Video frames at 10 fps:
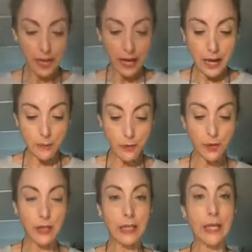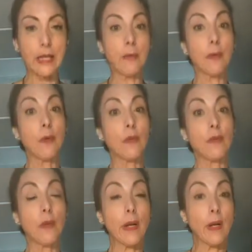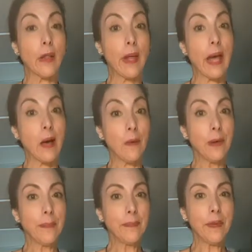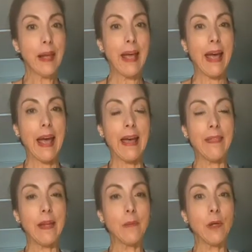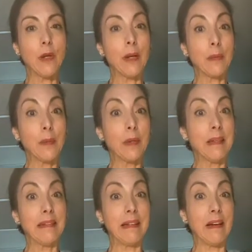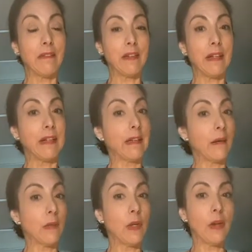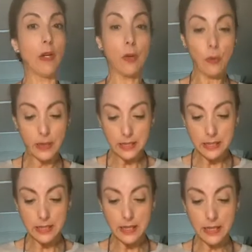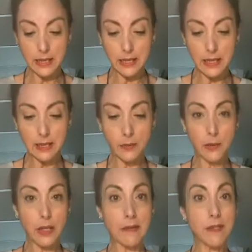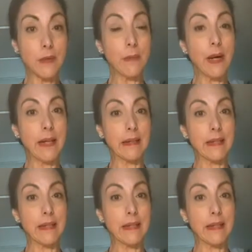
and we're gonna let it proof for another hour, and then we're gonna put it in the oven, and then we're gonna cook it, and then we'll have some bread.